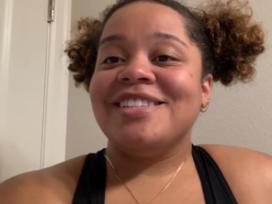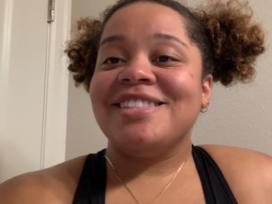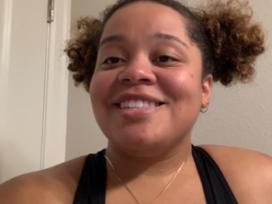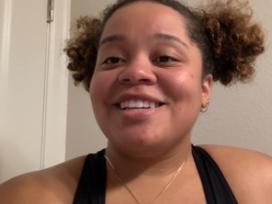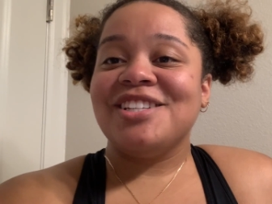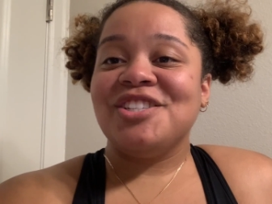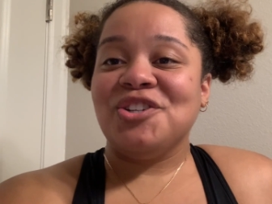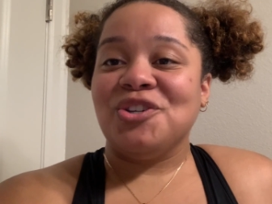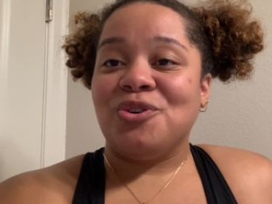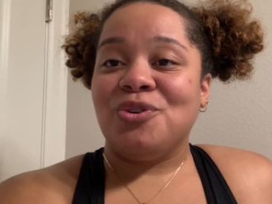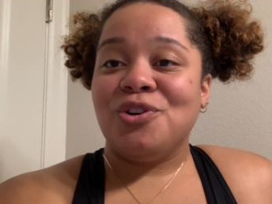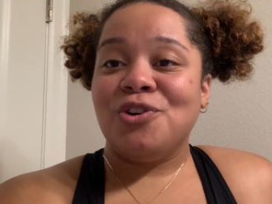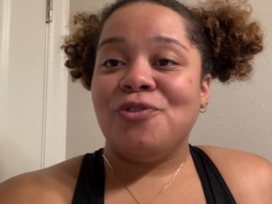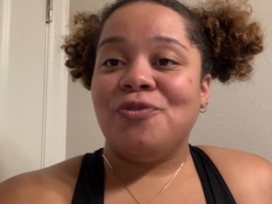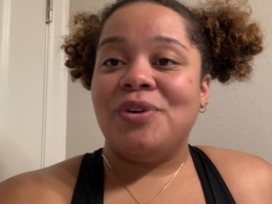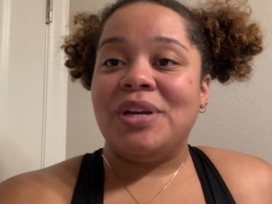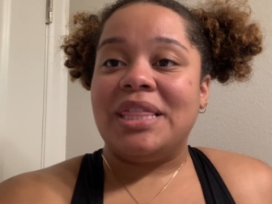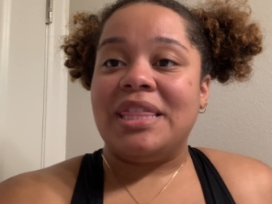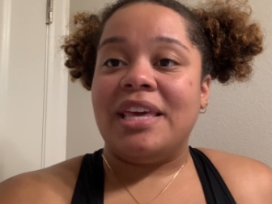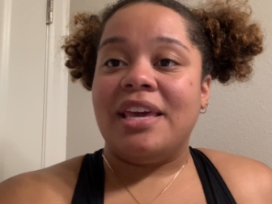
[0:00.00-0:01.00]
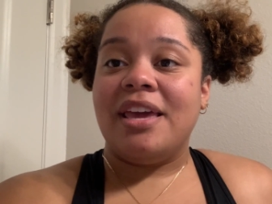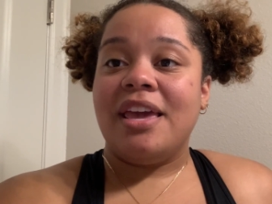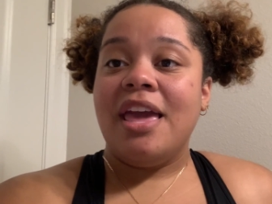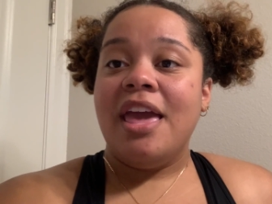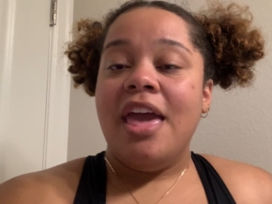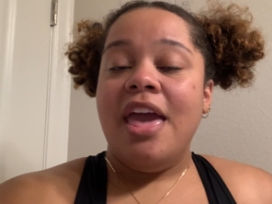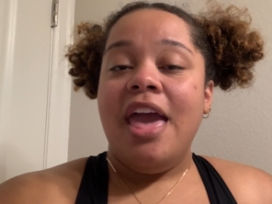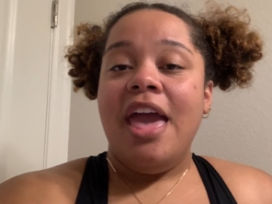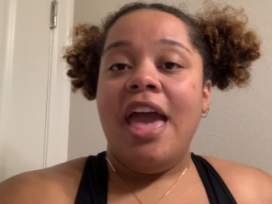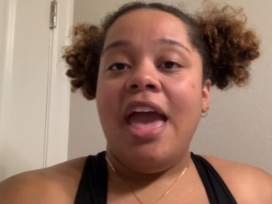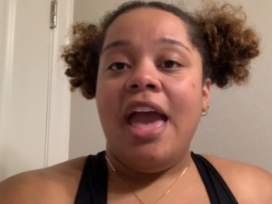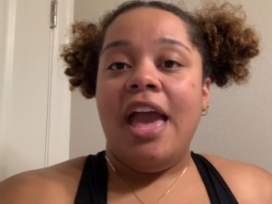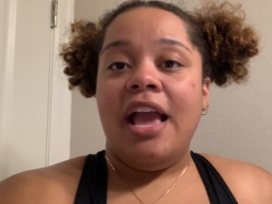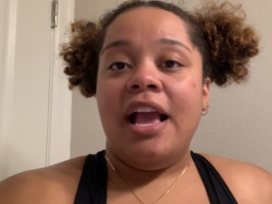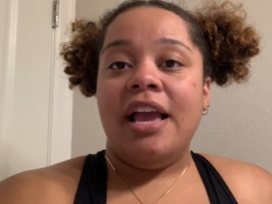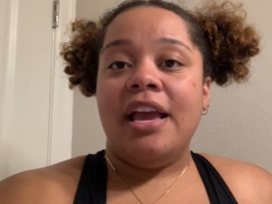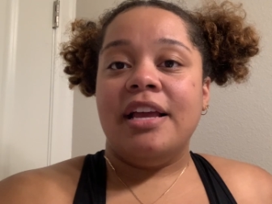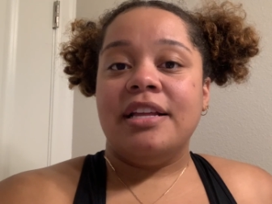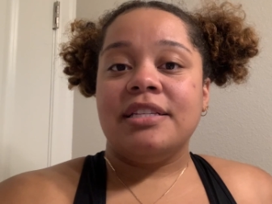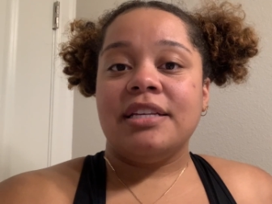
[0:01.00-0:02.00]
such a groove with it
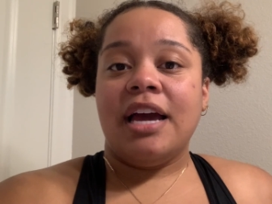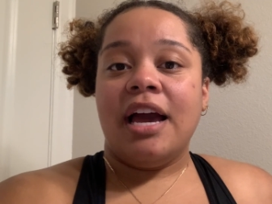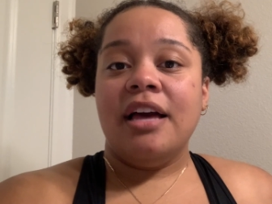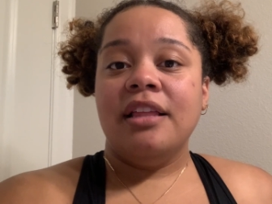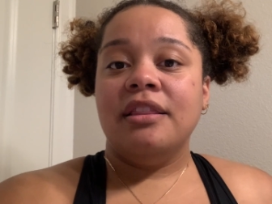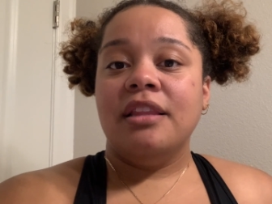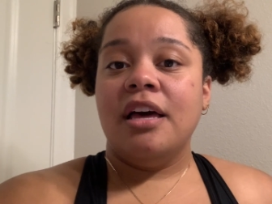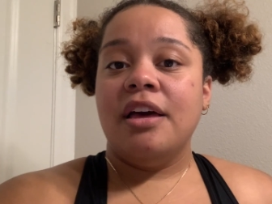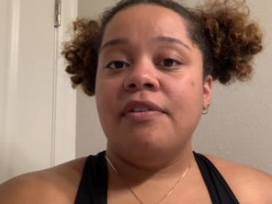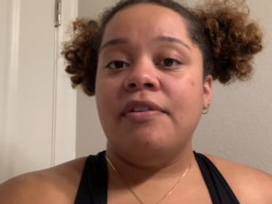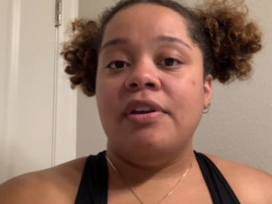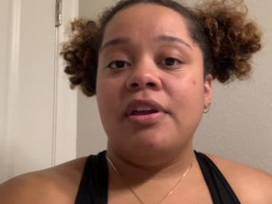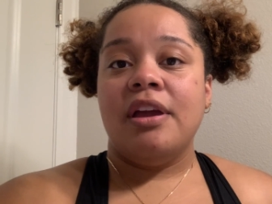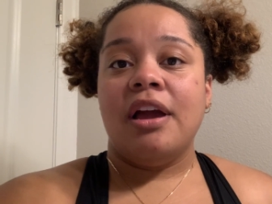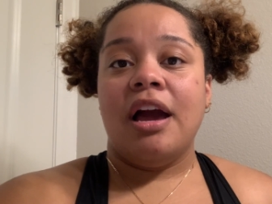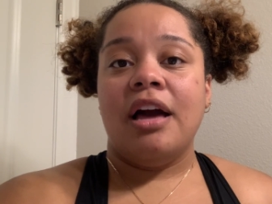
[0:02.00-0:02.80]
and I love it.